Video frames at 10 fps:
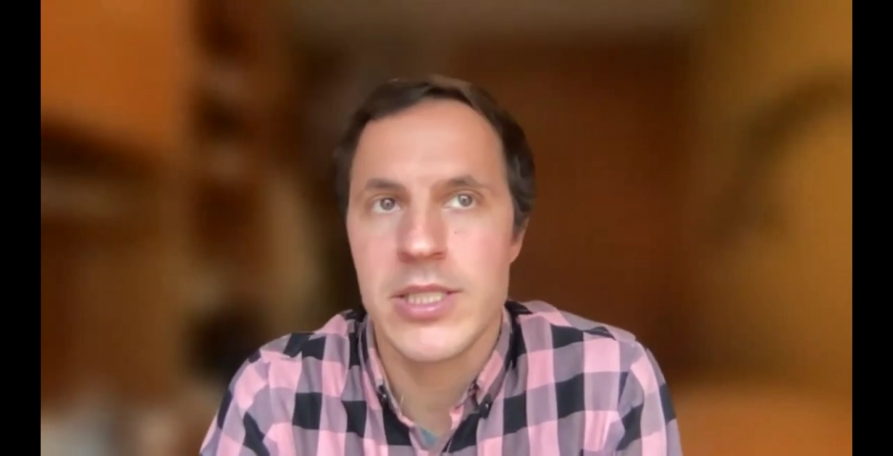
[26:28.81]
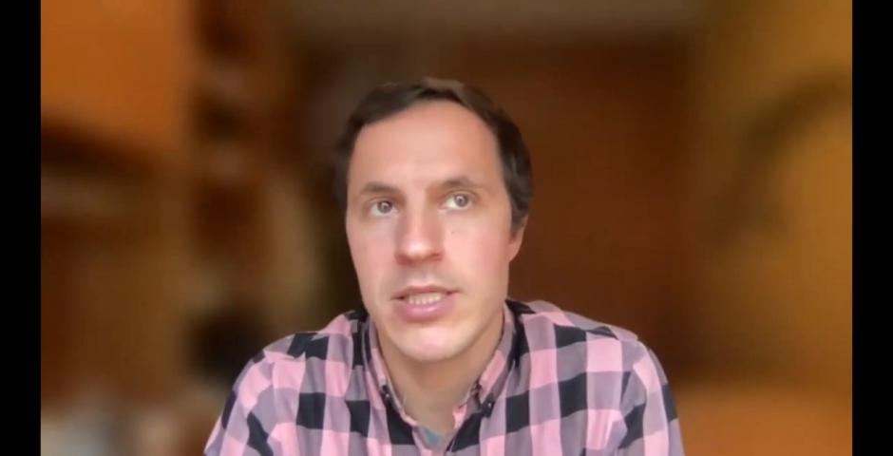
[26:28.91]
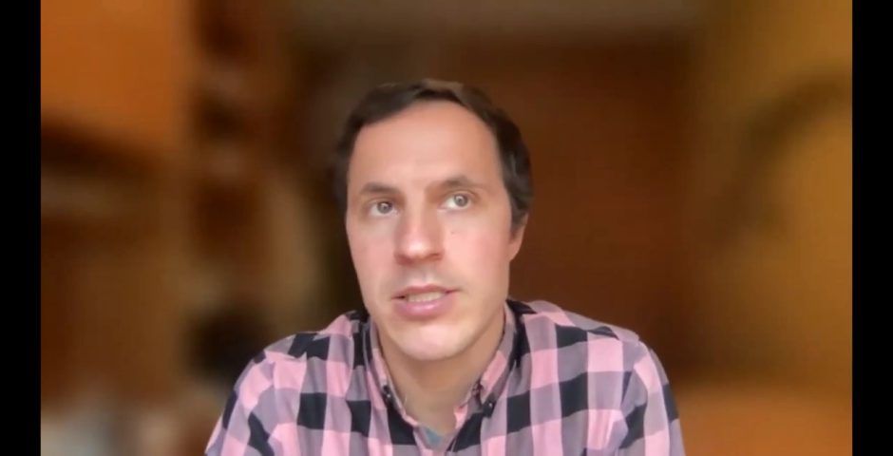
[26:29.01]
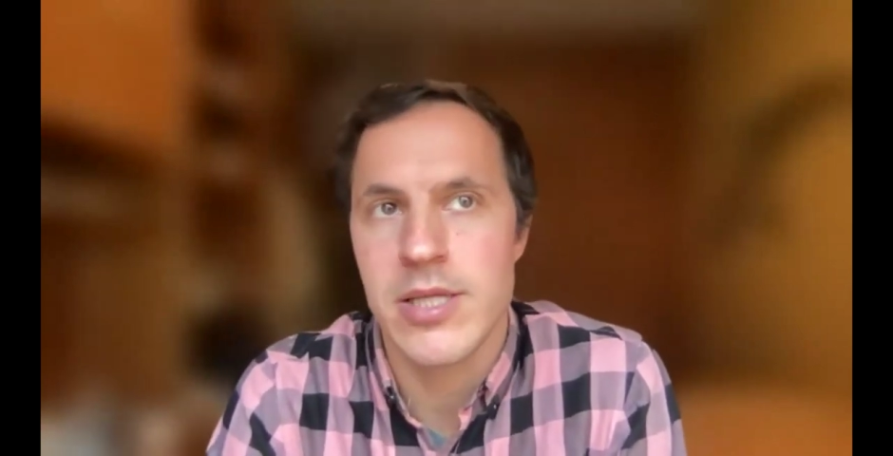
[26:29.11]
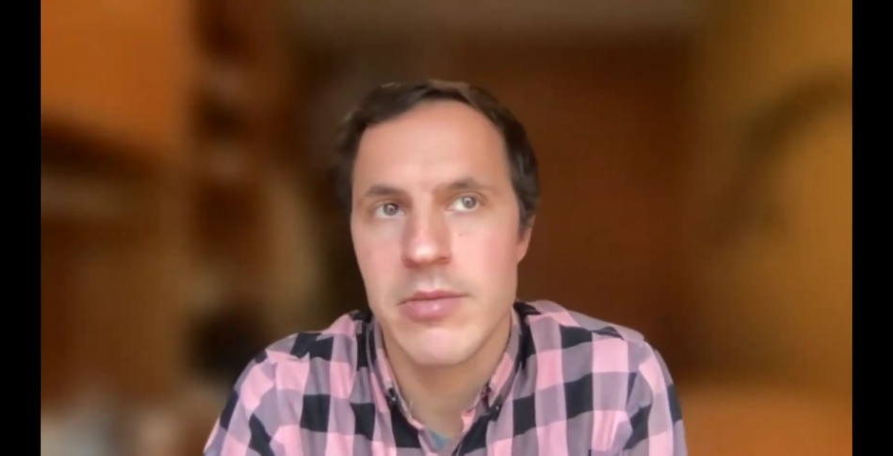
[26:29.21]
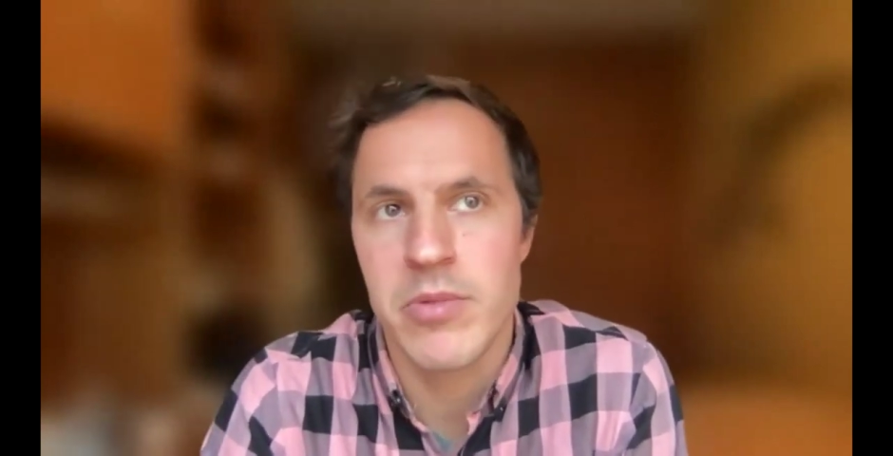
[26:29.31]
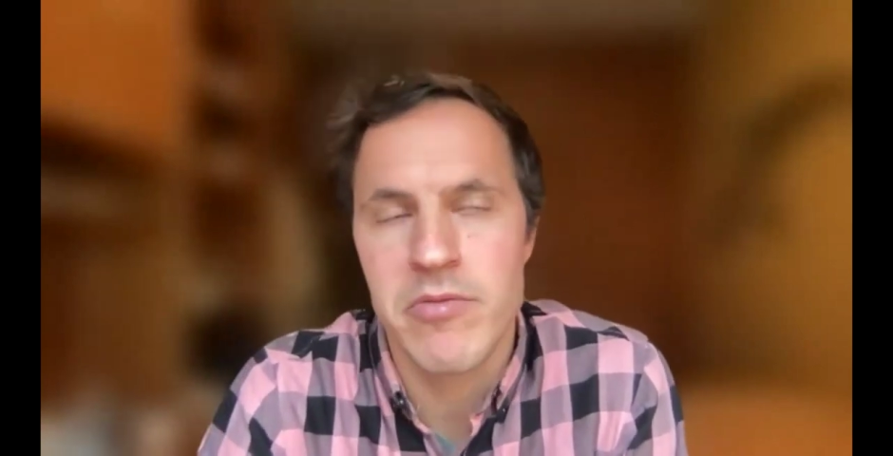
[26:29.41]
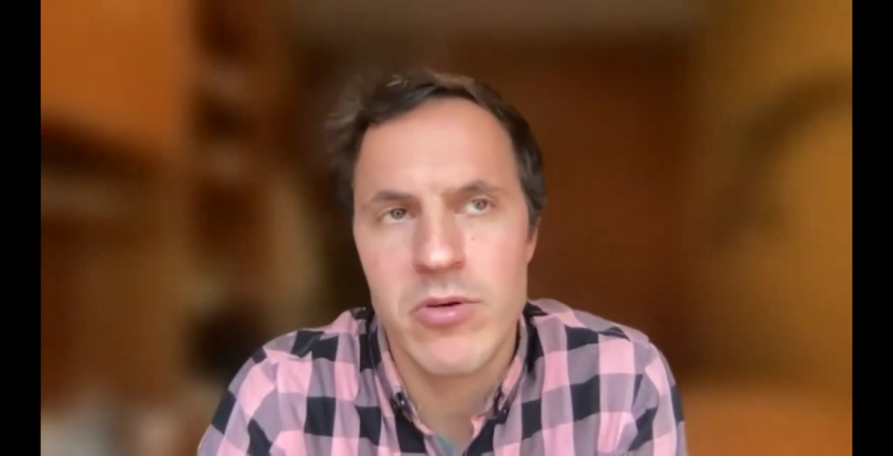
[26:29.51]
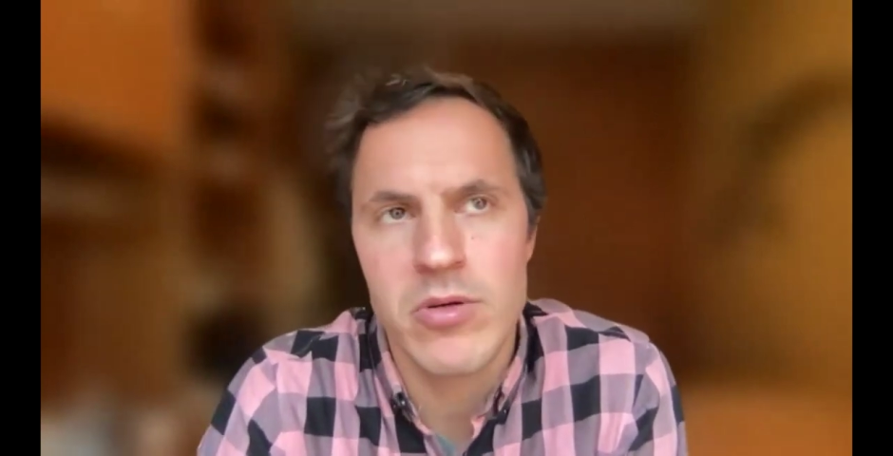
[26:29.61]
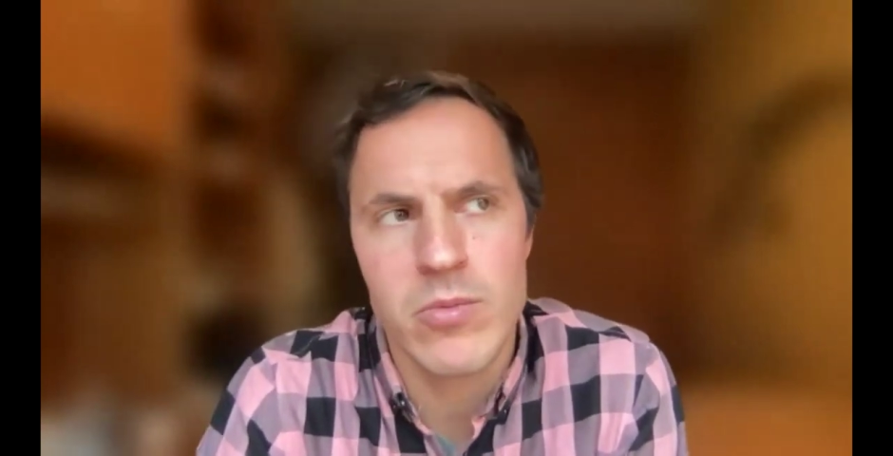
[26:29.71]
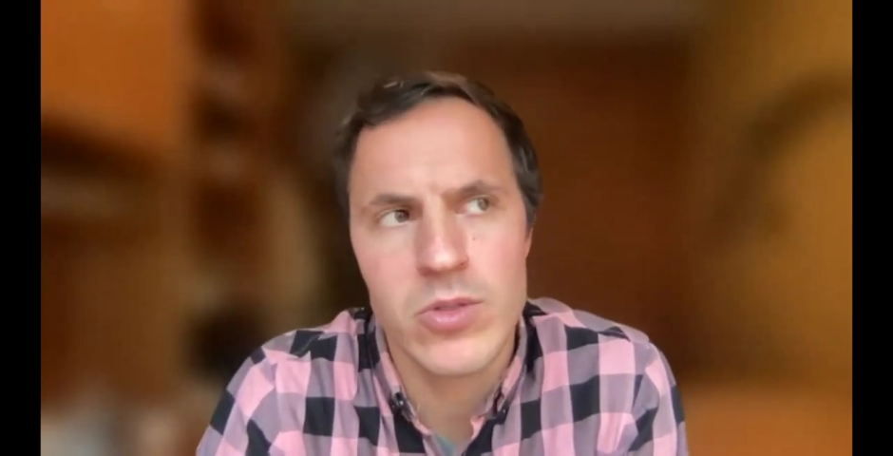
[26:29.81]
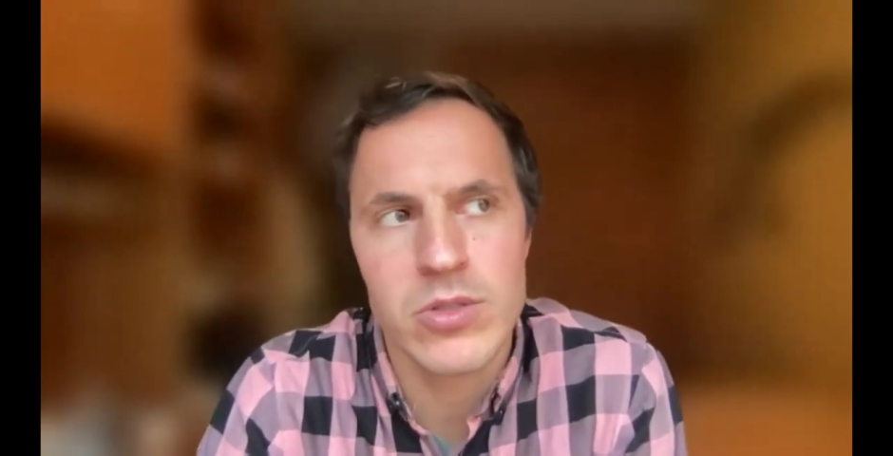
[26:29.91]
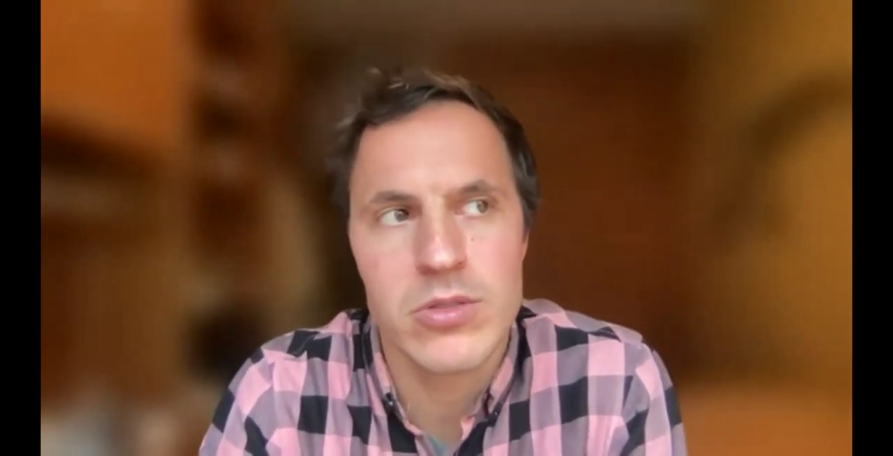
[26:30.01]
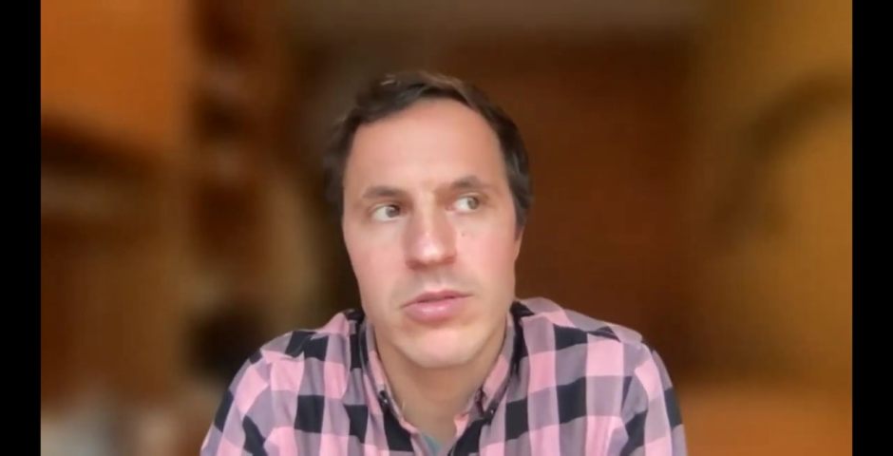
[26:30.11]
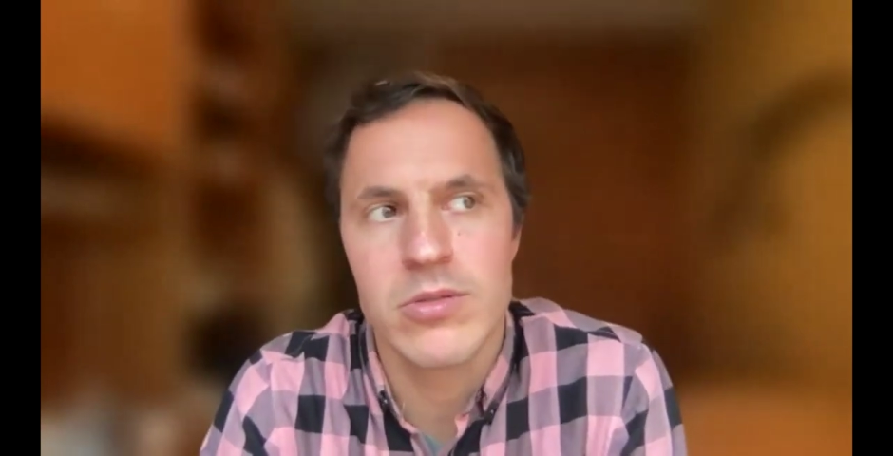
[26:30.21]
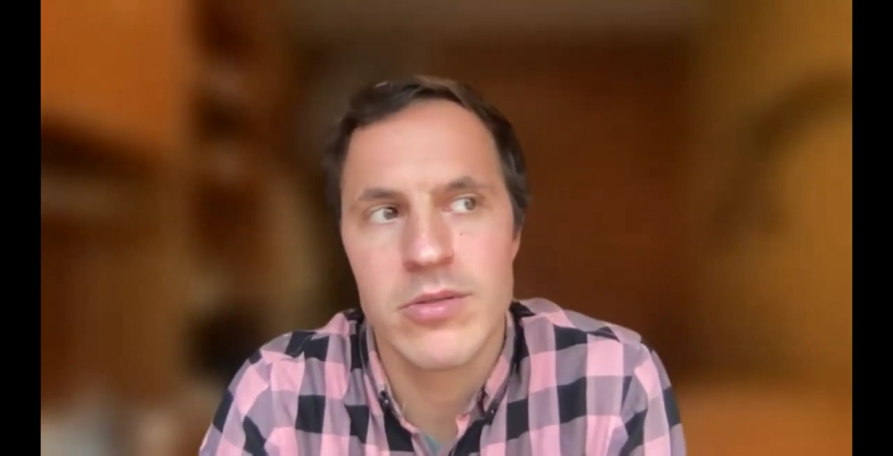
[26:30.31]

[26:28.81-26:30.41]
as I said before, was